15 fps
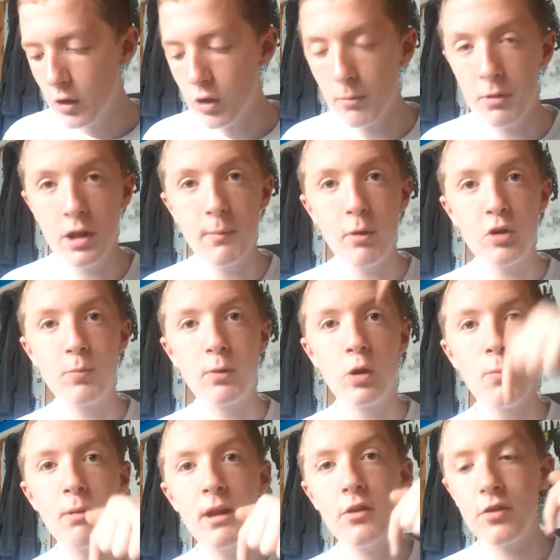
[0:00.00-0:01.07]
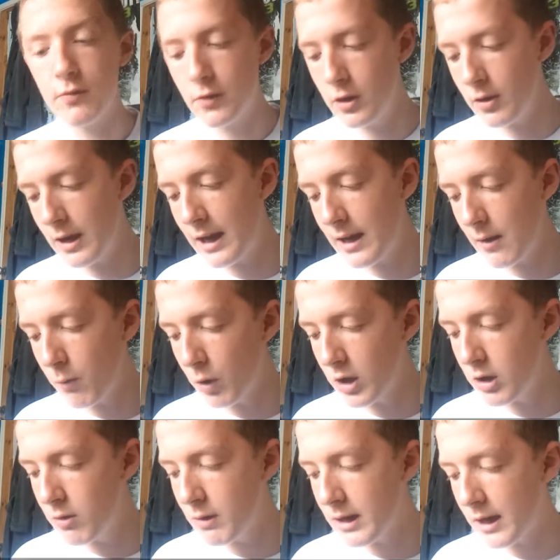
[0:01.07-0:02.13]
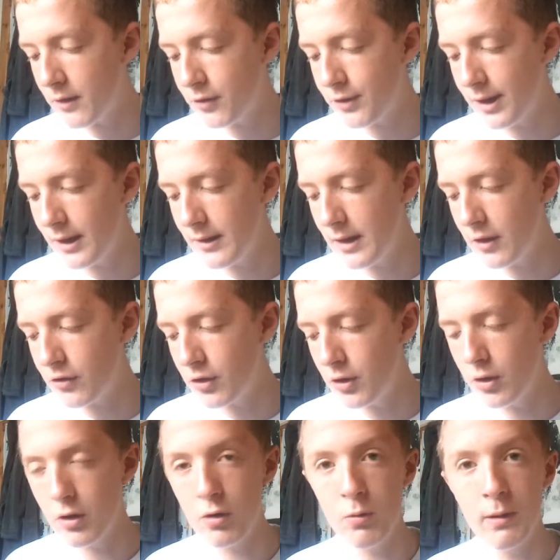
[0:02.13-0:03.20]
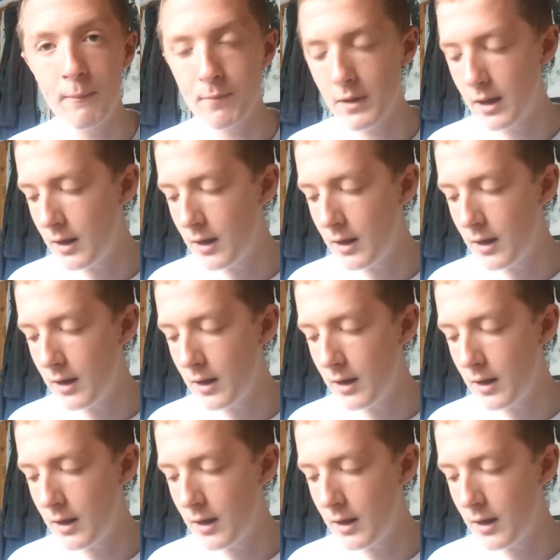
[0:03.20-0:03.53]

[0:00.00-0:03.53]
Comment in the box below, please, if you what you guys think these 2